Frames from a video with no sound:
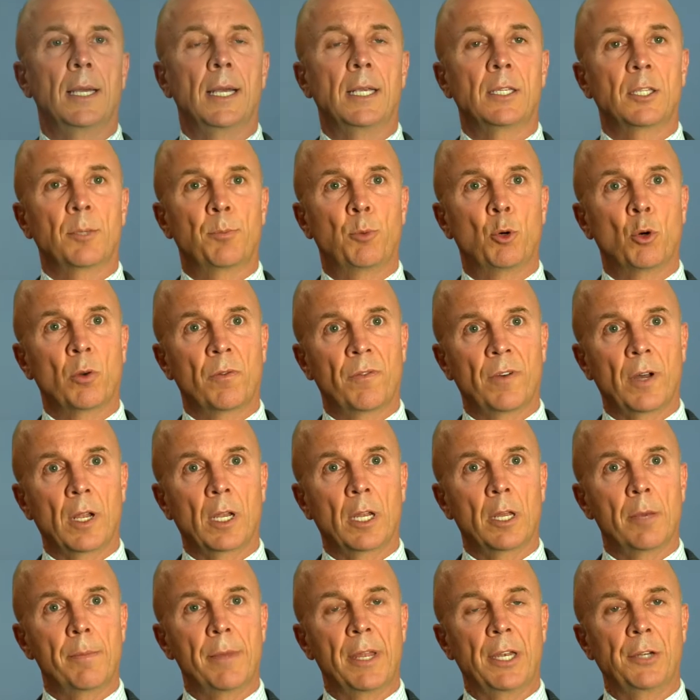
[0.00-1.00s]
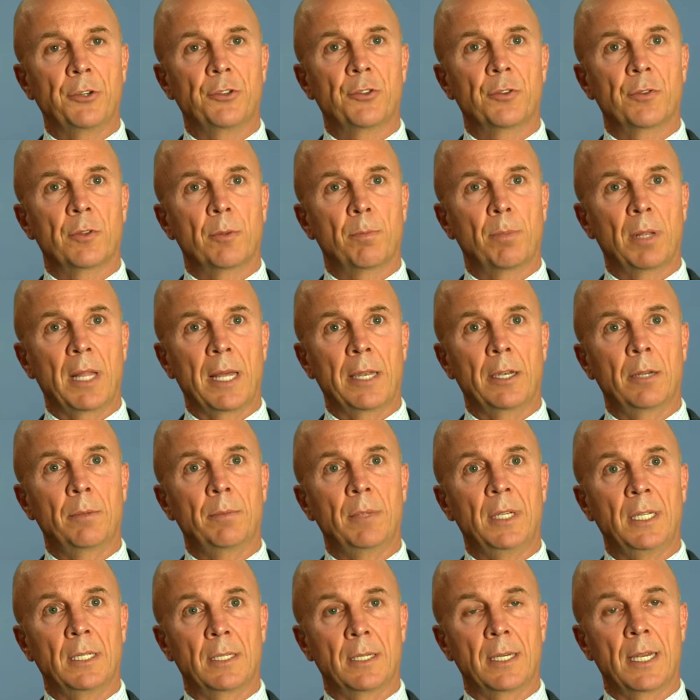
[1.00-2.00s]
As a portfolio manager of the Platinum
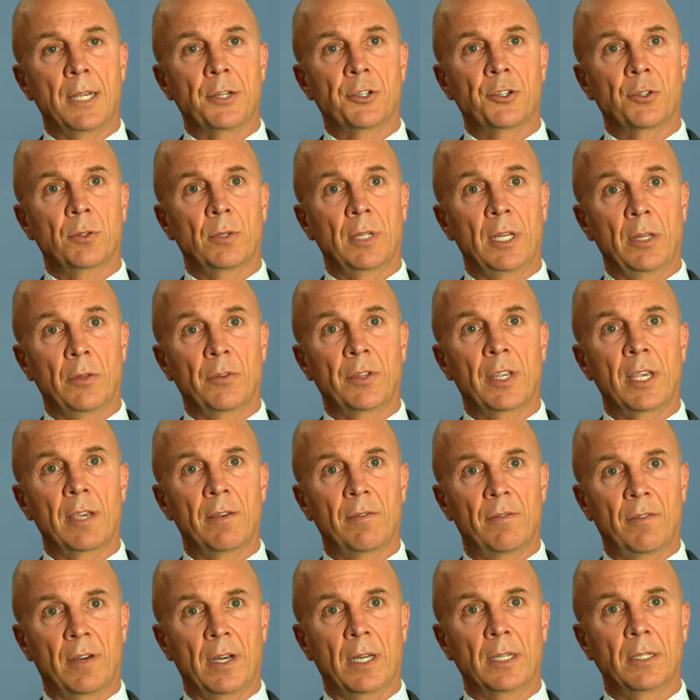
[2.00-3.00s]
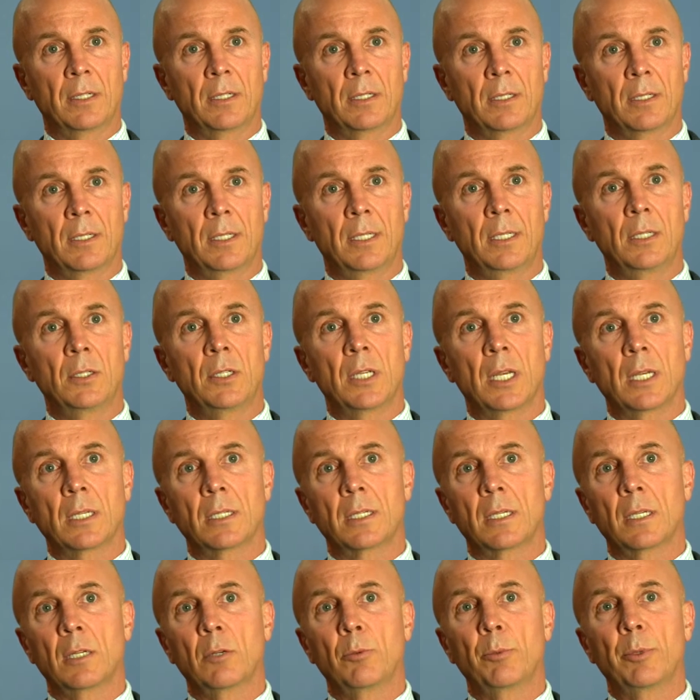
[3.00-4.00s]
International Healthcare Fund, can you tell
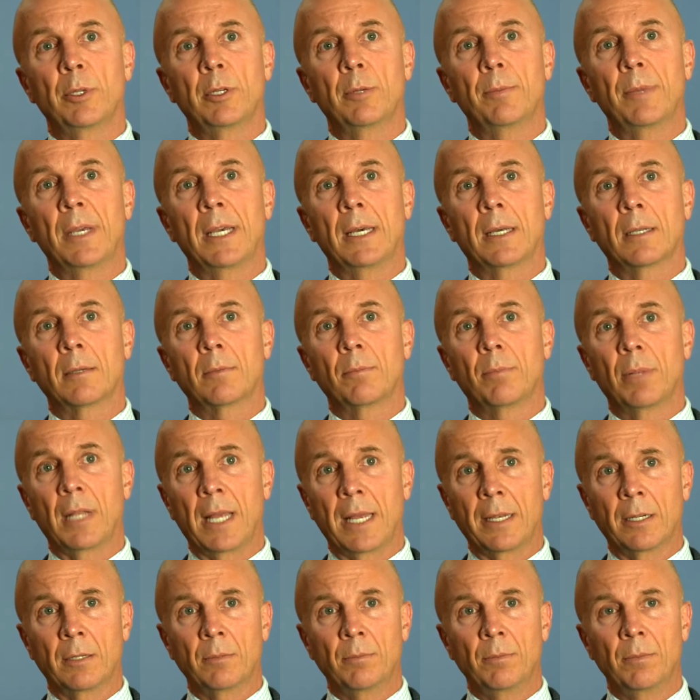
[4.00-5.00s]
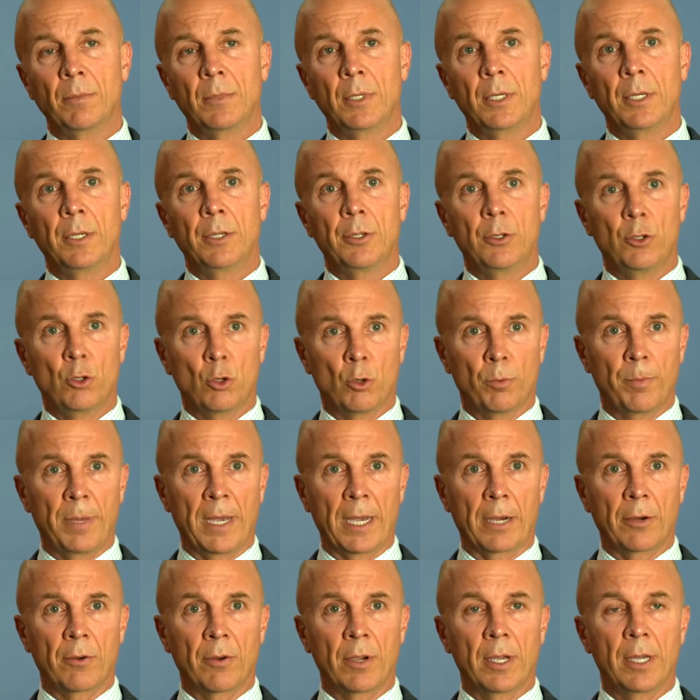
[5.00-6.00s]
us a little bit about Platinum, your
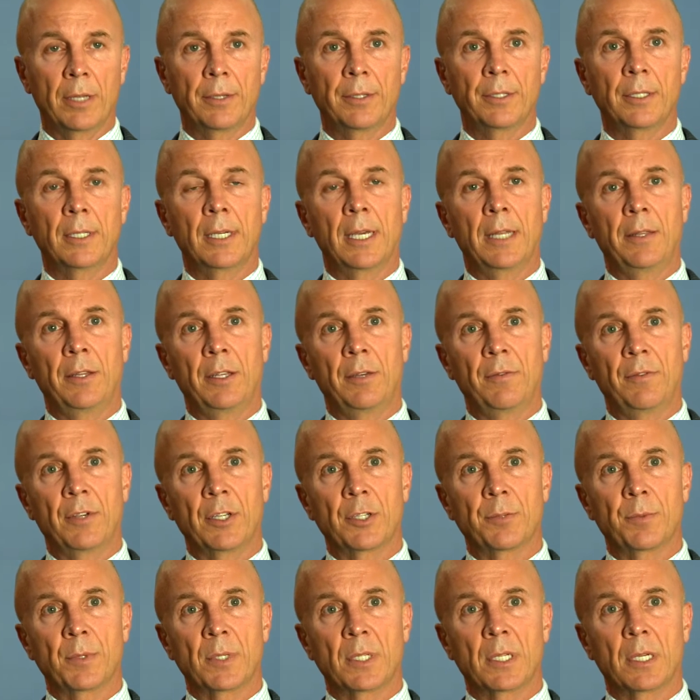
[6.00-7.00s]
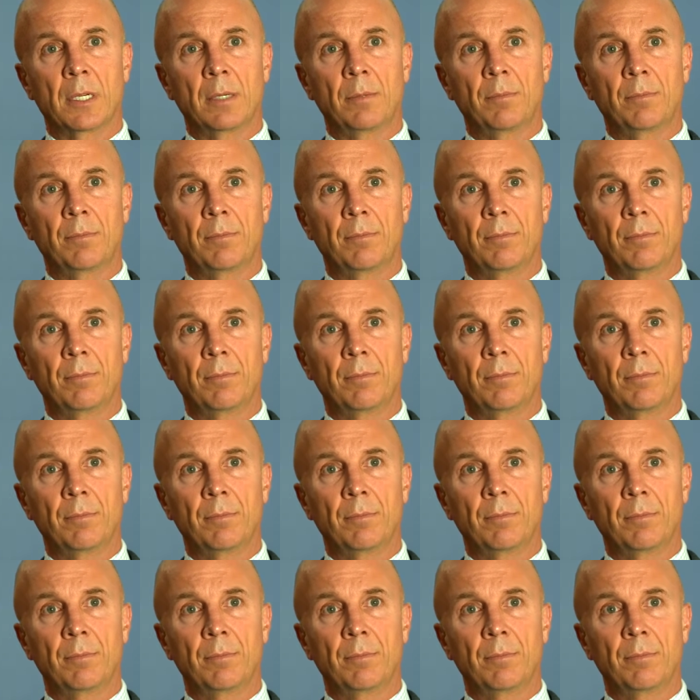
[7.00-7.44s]
background, and the investment team?